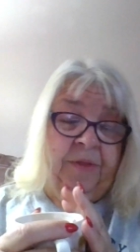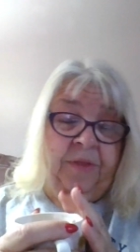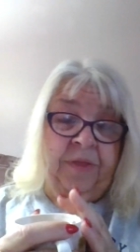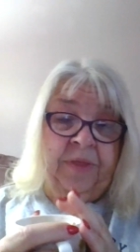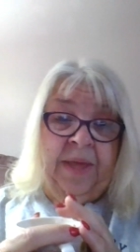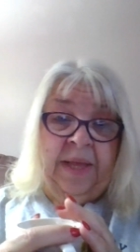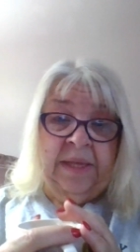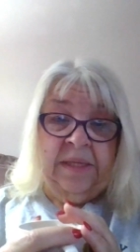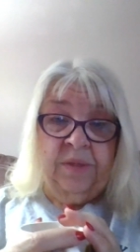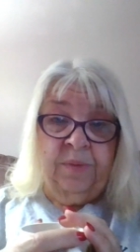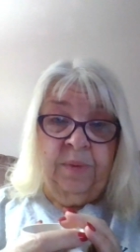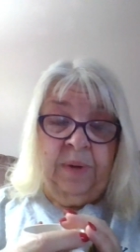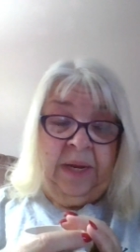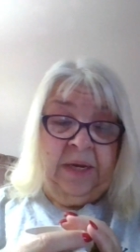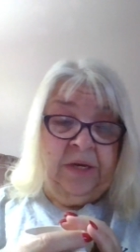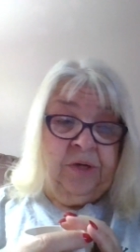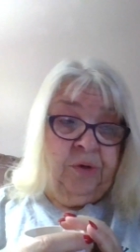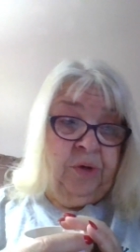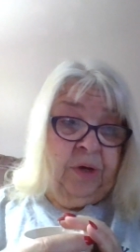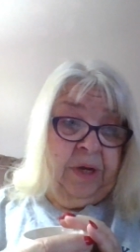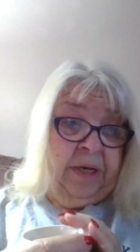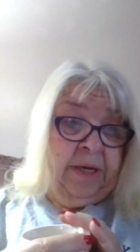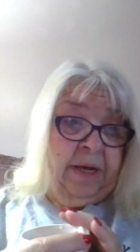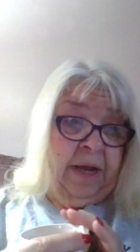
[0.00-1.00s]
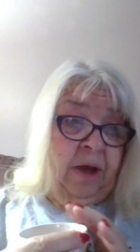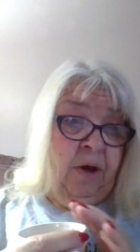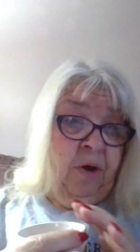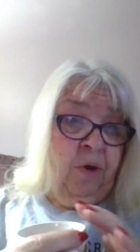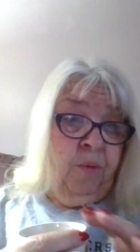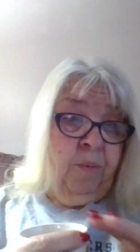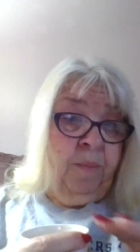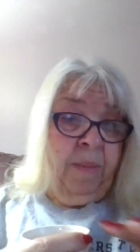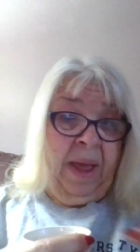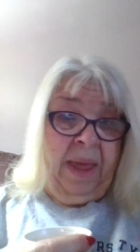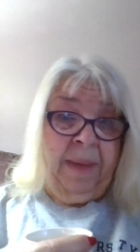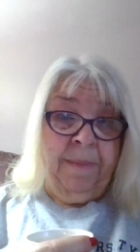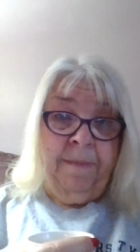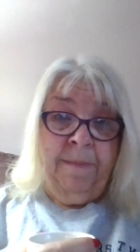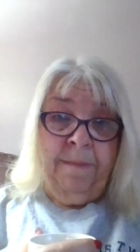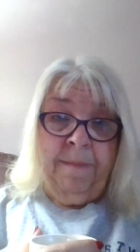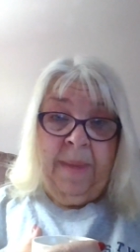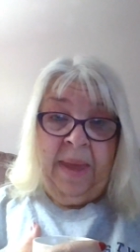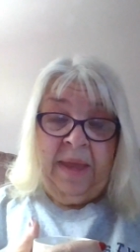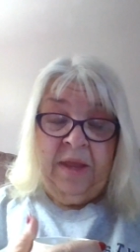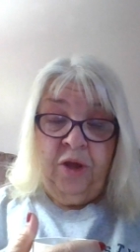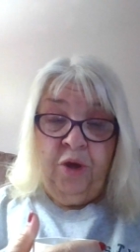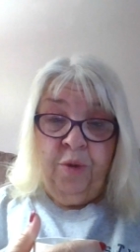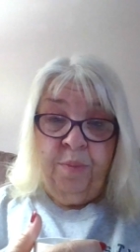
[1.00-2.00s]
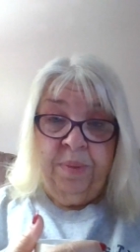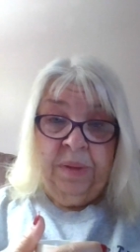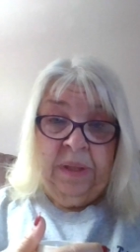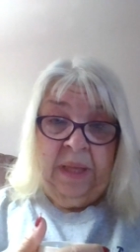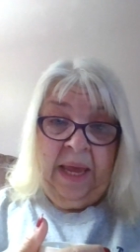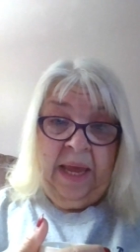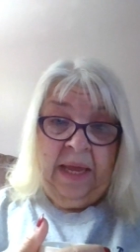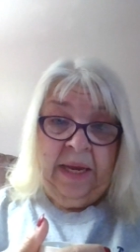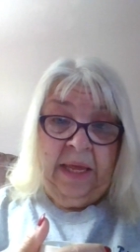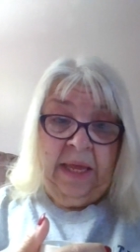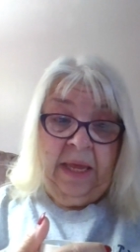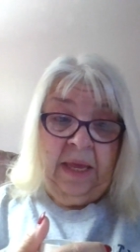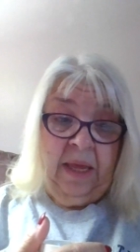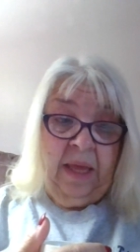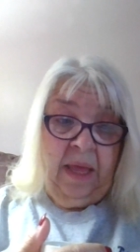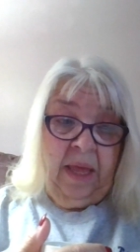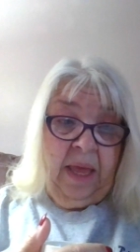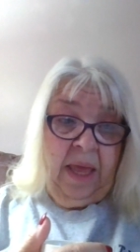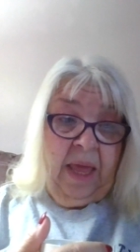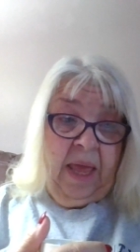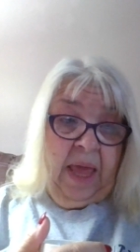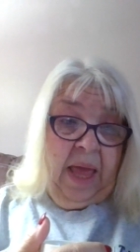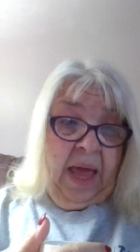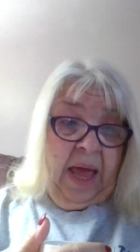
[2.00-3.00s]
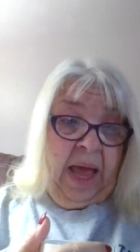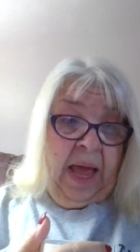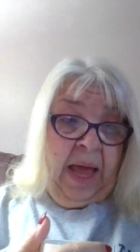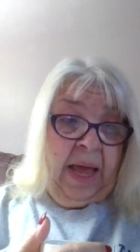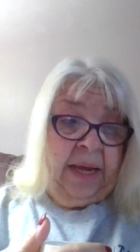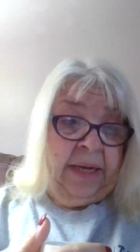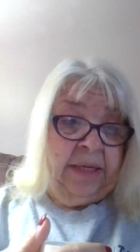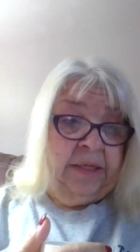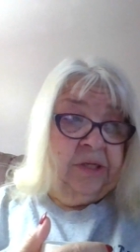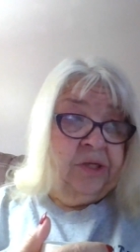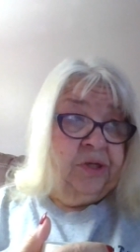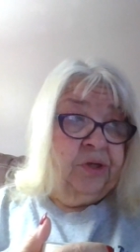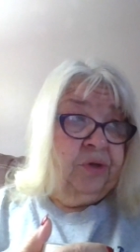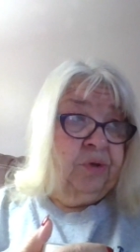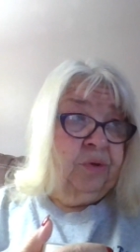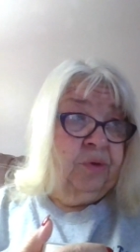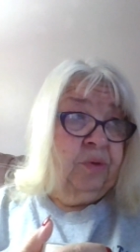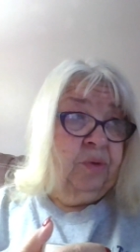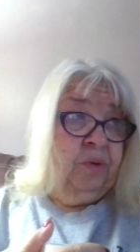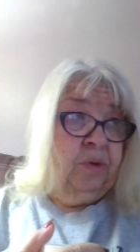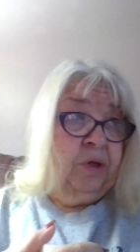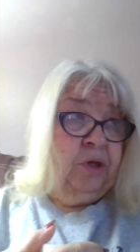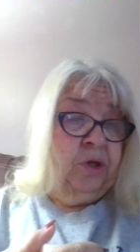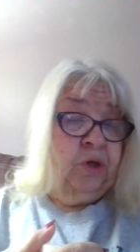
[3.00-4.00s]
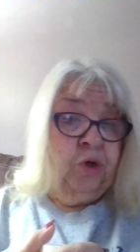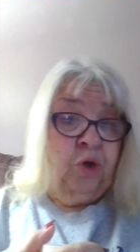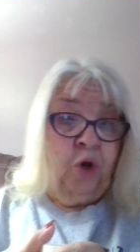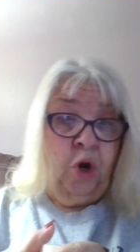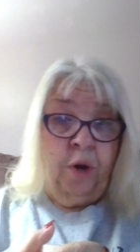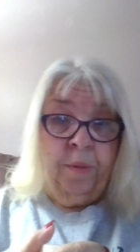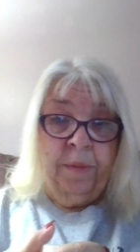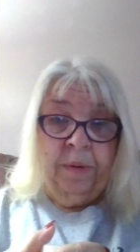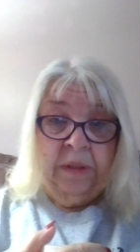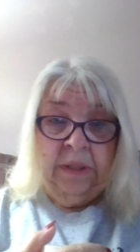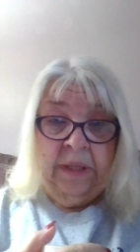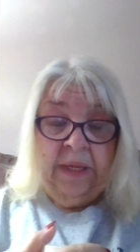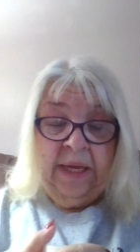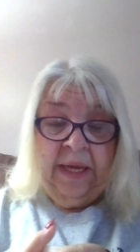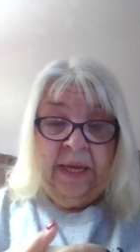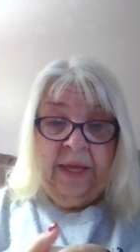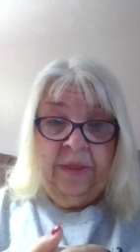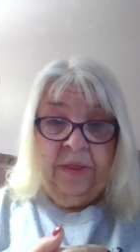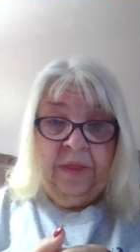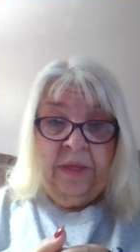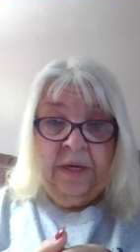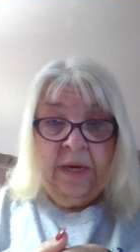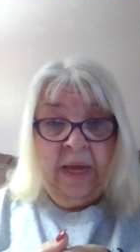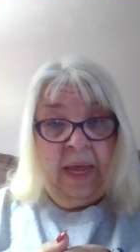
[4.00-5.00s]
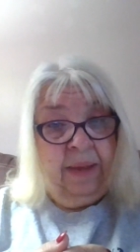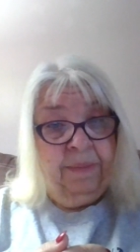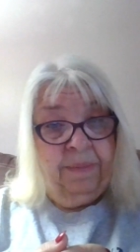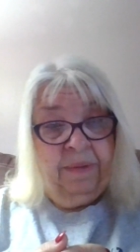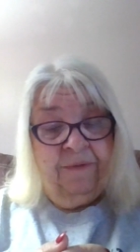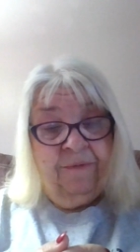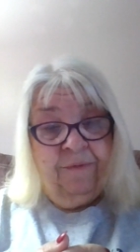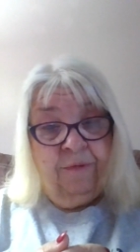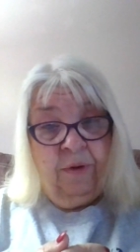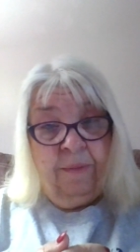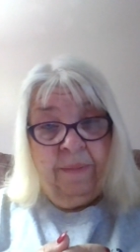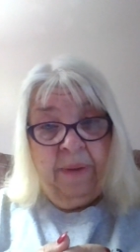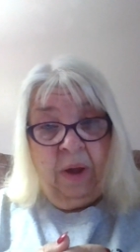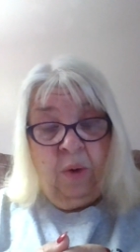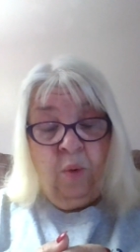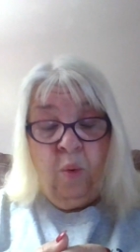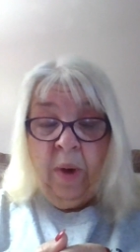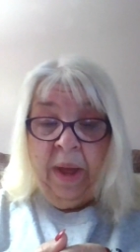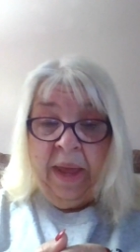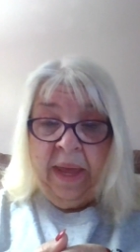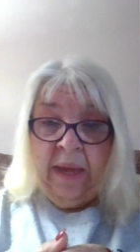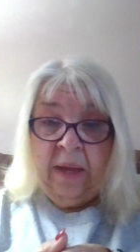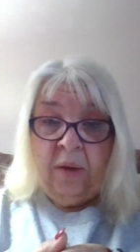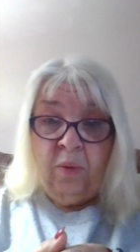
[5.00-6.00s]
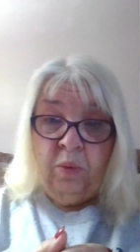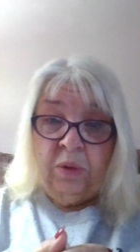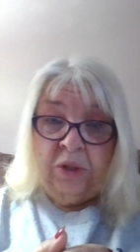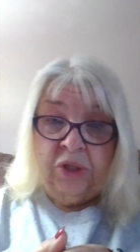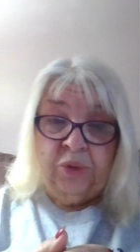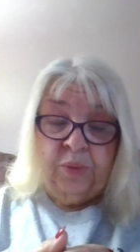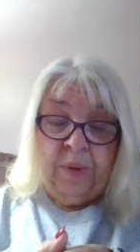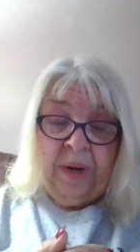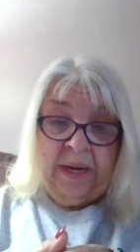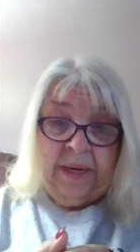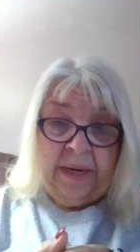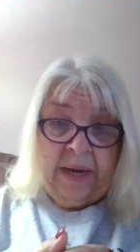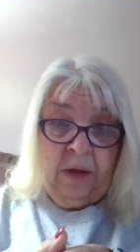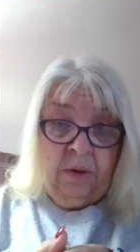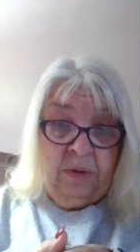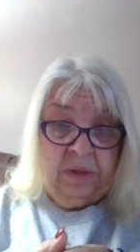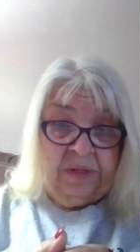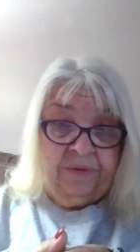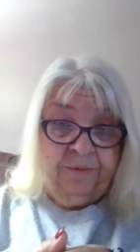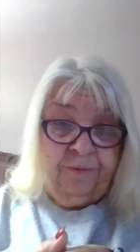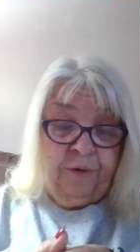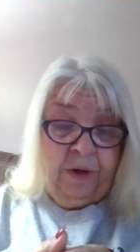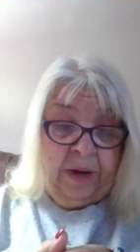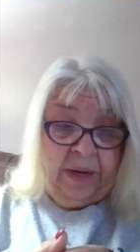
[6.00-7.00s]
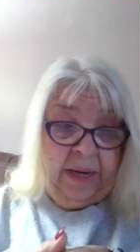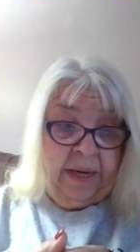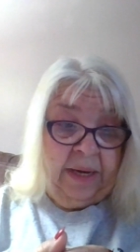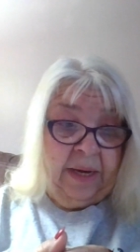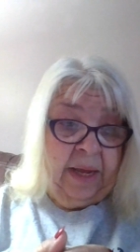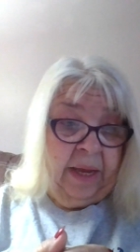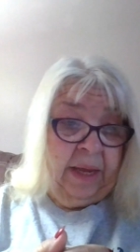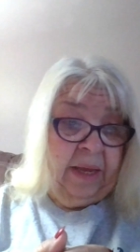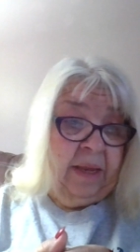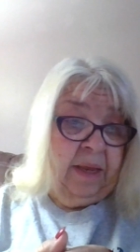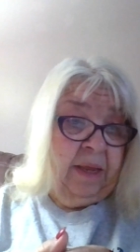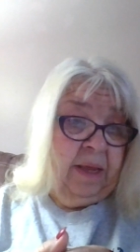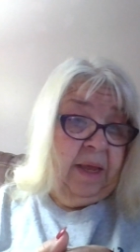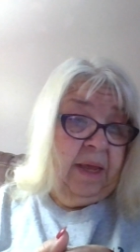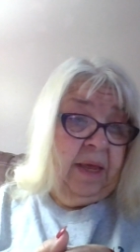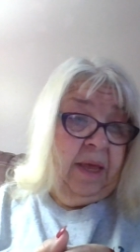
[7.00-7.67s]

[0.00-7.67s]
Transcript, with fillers: that's what I do it. Now, my menu planning, I do normally the night before my weigh in, which right now is Friday night.